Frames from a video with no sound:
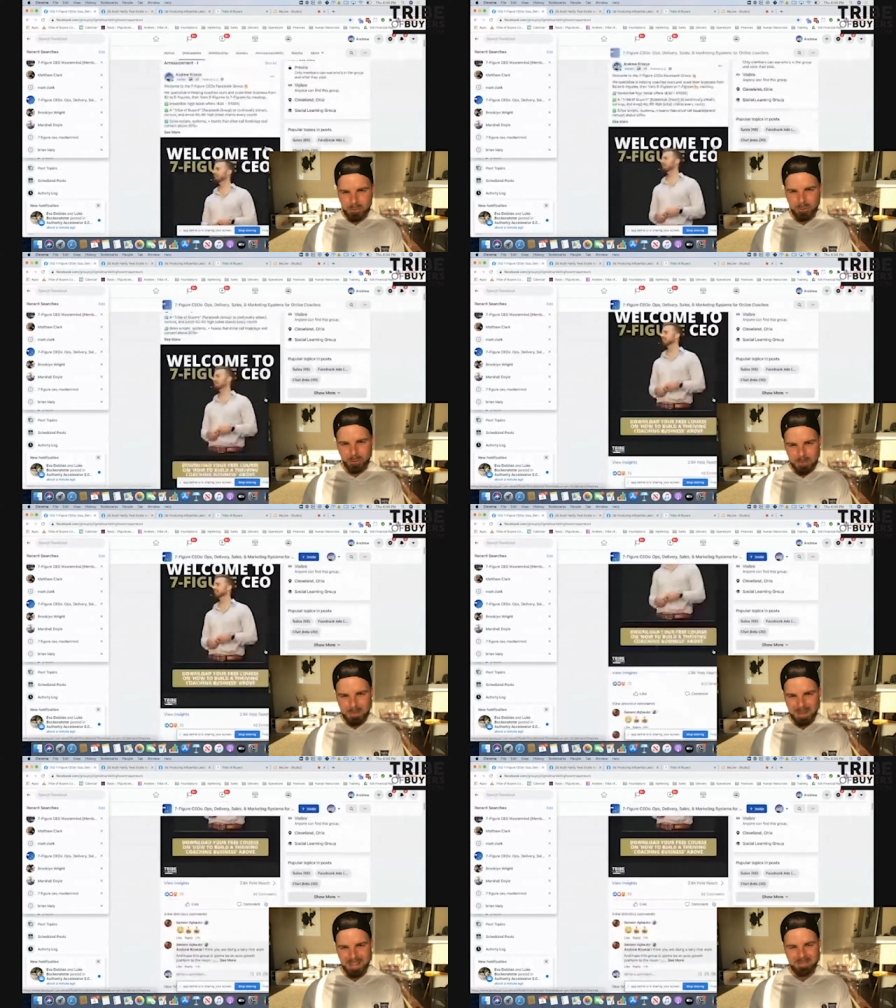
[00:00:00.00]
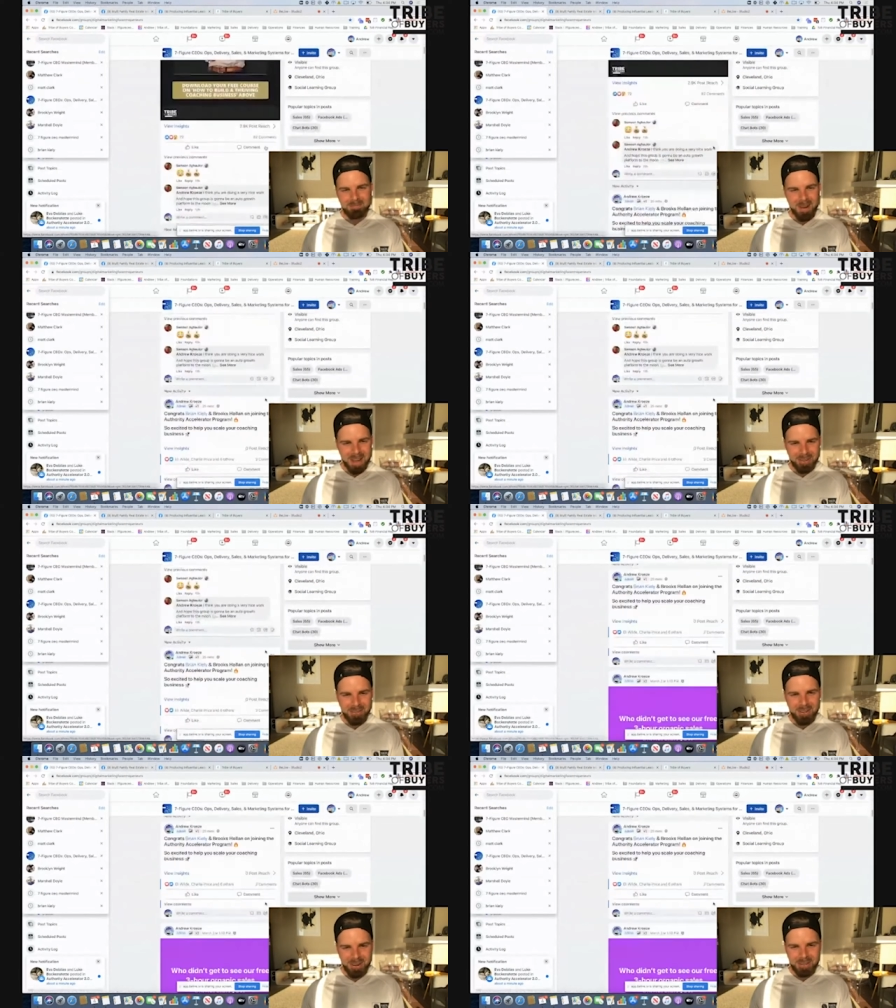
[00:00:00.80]
group and
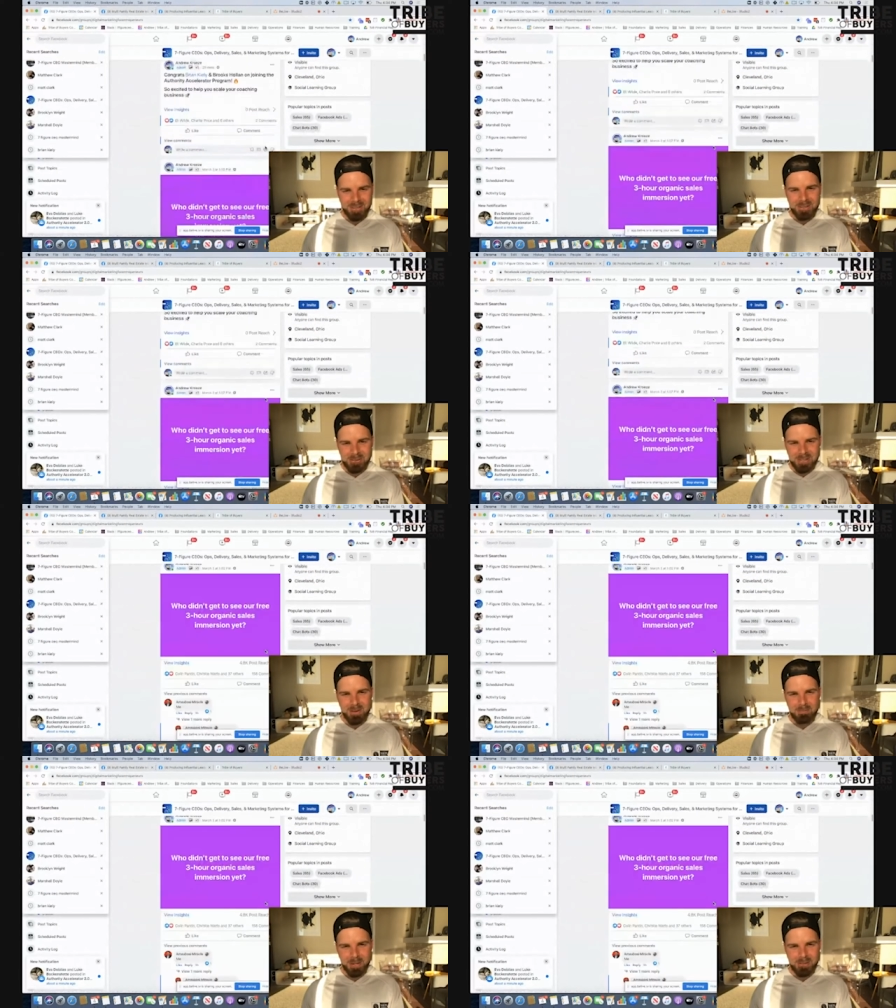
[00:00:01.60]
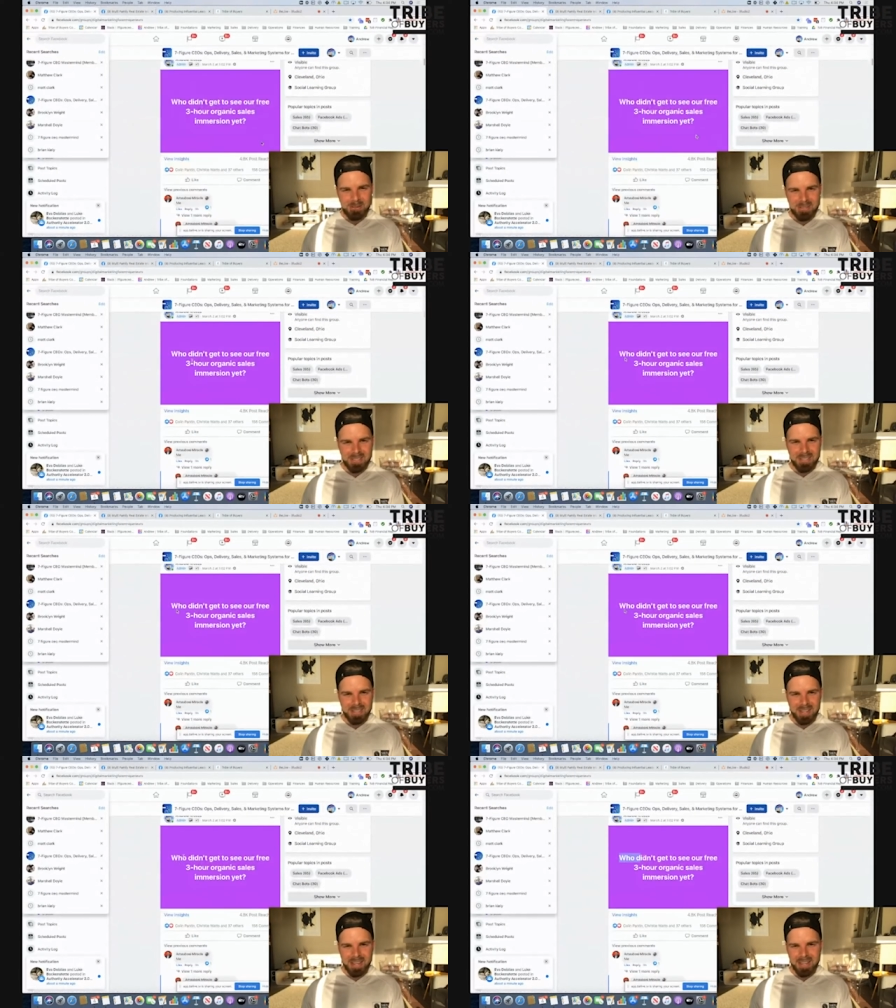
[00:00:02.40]
model our two-step posts,
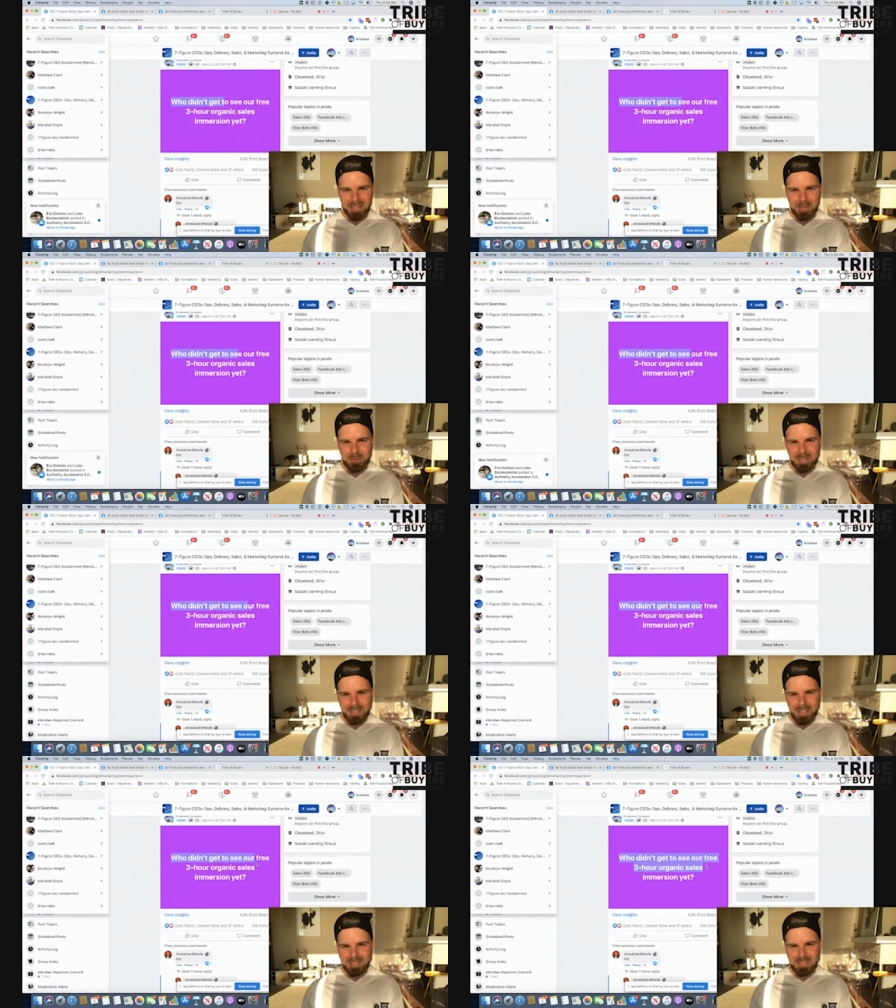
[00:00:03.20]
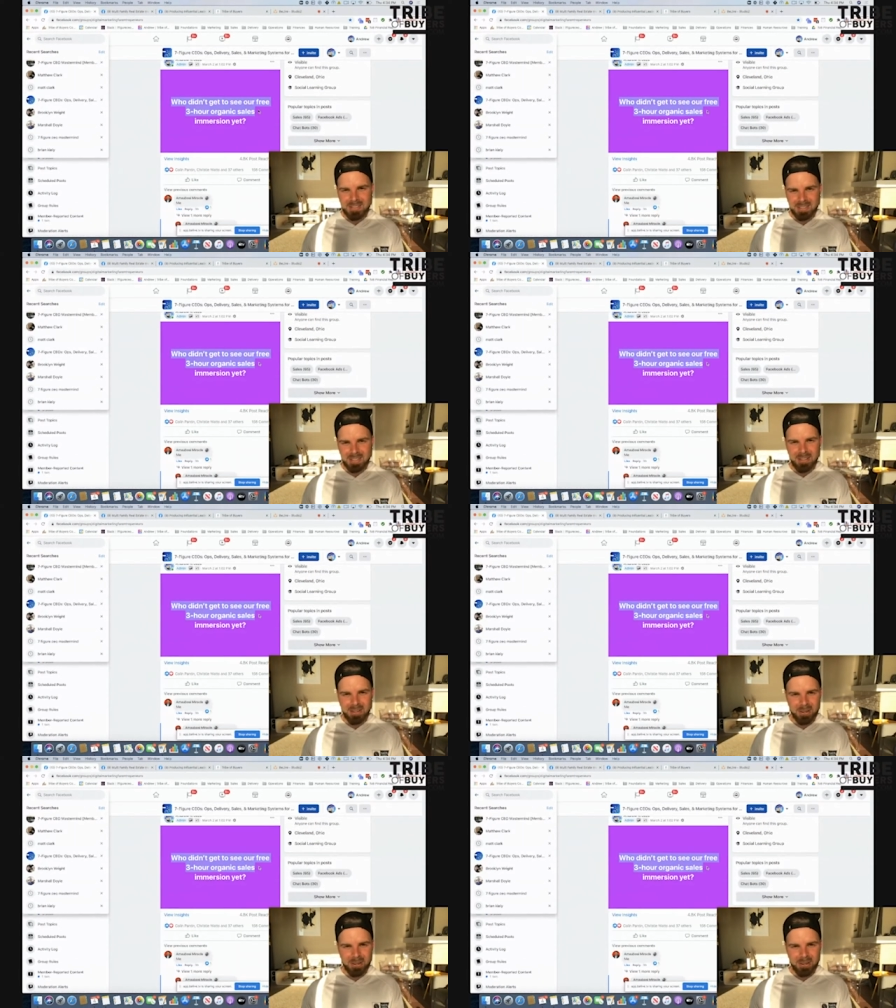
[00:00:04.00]
uh, who didn't get to see our